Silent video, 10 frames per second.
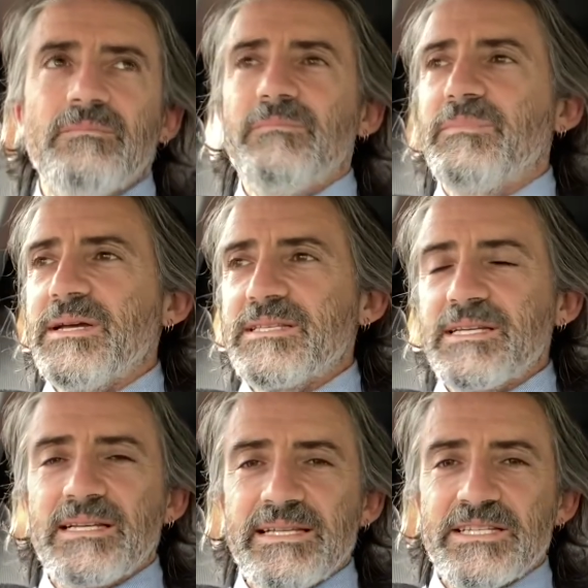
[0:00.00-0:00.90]

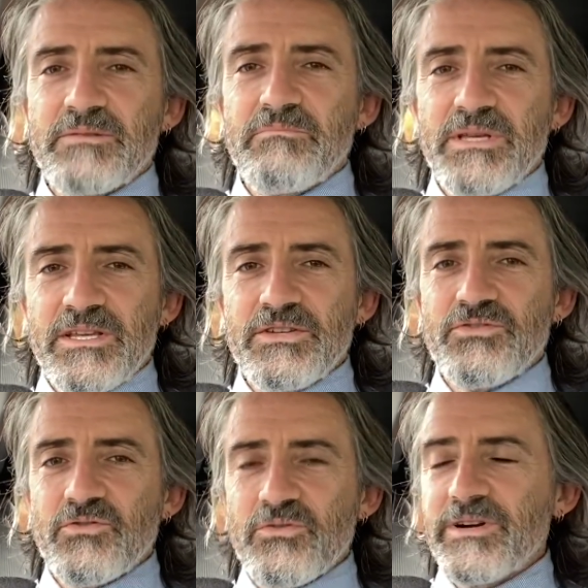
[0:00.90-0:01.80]
basically submit your
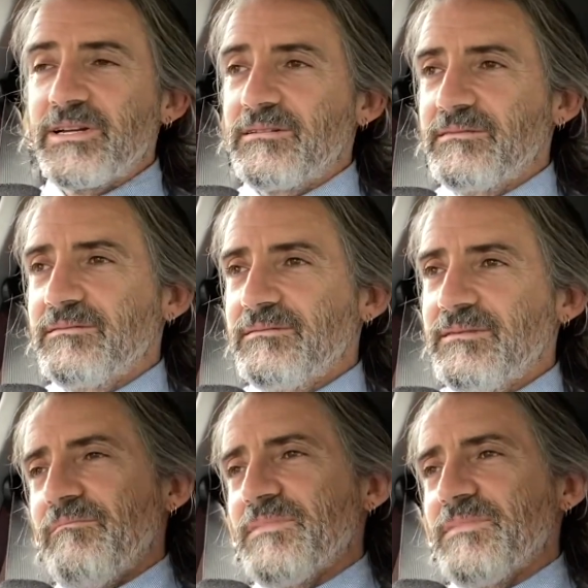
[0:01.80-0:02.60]
drawing.